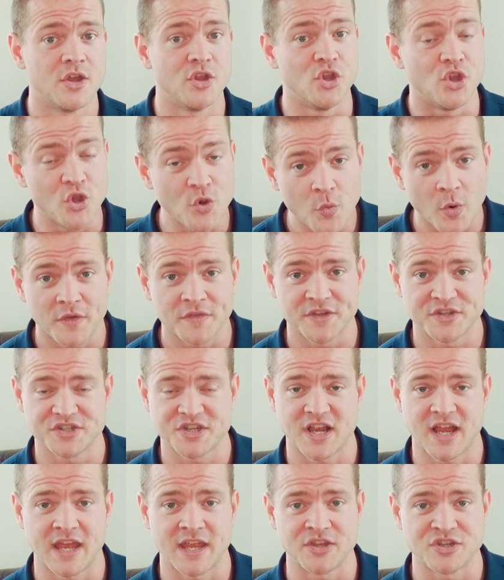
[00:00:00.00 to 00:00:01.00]
You want the
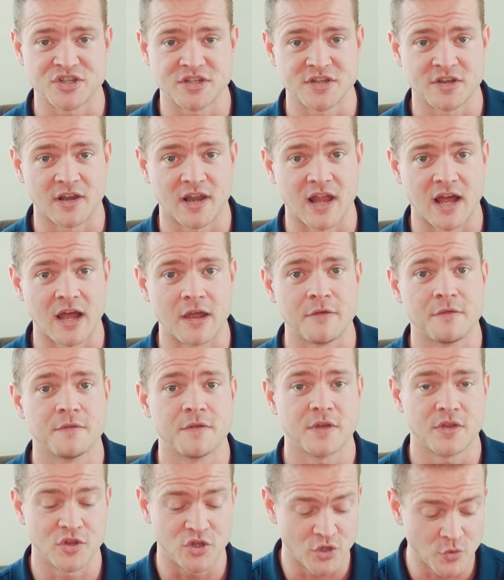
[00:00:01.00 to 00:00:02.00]
change in your
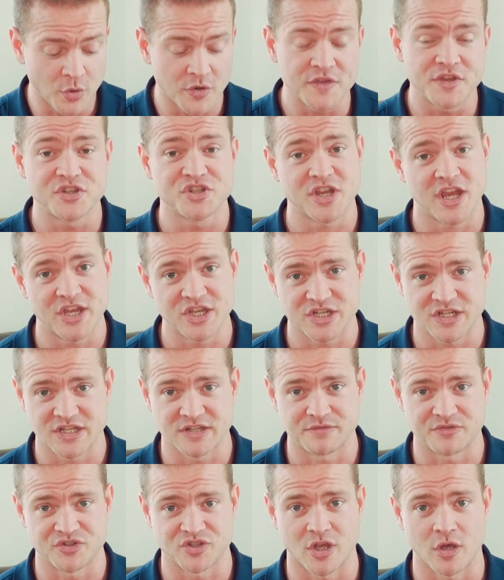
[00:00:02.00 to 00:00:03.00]
life. You want the change in
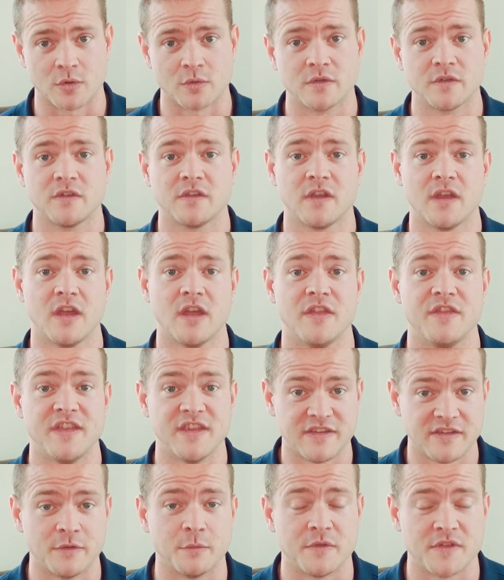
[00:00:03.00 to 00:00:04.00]
the results.
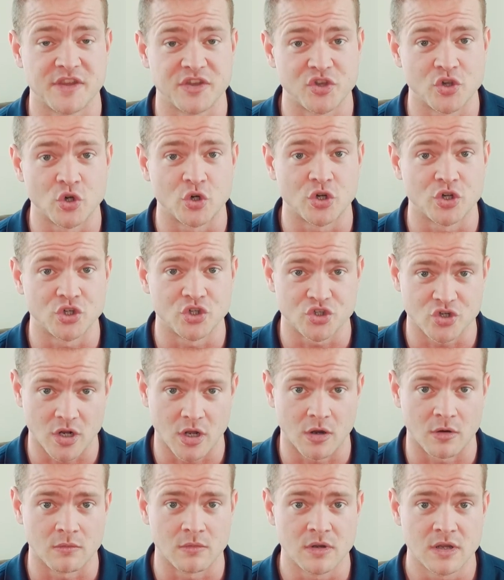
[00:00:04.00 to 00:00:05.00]
This is within your
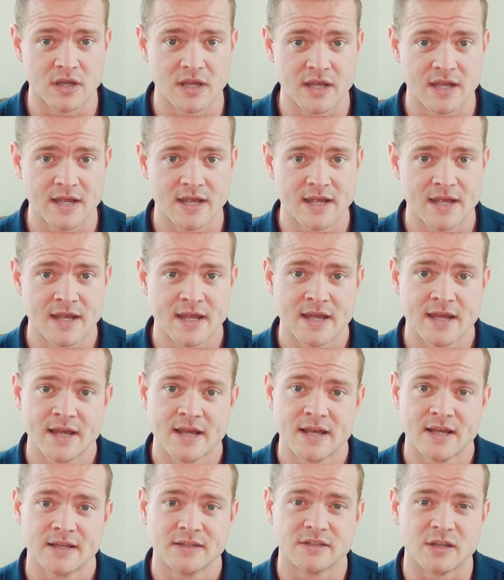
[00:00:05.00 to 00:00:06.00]
control.
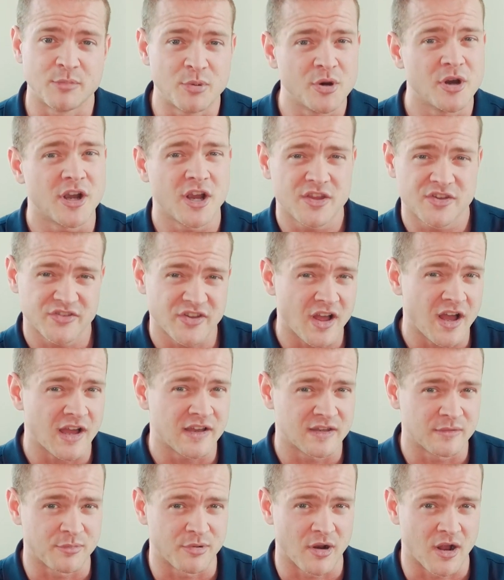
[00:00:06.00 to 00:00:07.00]
So put
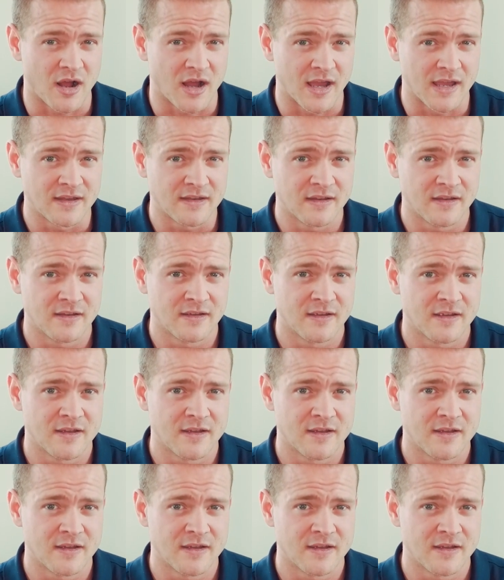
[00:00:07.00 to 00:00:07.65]
aside your pride.